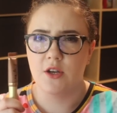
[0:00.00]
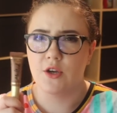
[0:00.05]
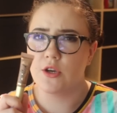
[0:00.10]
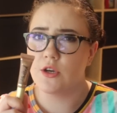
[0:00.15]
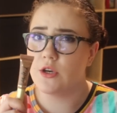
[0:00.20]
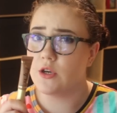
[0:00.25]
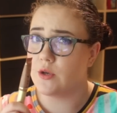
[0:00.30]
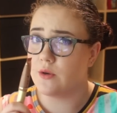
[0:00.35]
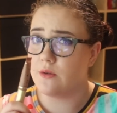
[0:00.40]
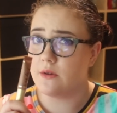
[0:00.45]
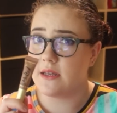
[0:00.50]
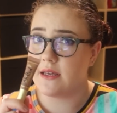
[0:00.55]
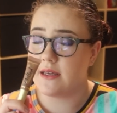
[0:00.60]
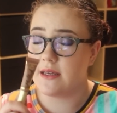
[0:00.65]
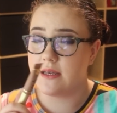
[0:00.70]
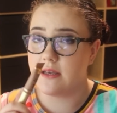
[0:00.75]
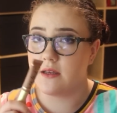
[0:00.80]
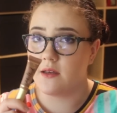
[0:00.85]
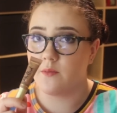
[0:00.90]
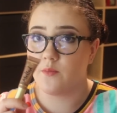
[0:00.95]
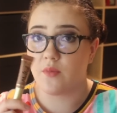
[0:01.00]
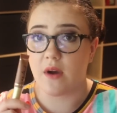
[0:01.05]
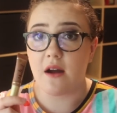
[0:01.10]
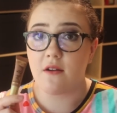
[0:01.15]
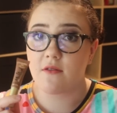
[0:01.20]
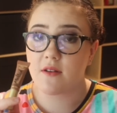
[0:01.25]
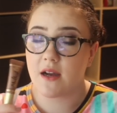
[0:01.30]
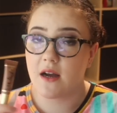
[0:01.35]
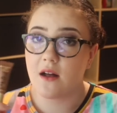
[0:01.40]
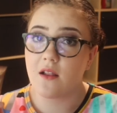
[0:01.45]
nudie
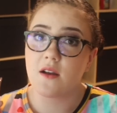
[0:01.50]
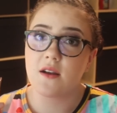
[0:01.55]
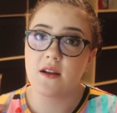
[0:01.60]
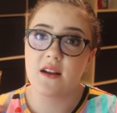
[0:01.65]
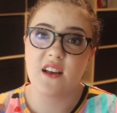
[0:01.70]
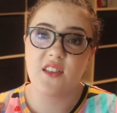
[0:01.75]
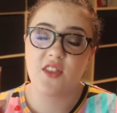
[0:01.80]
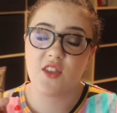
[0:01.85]
brown color, and I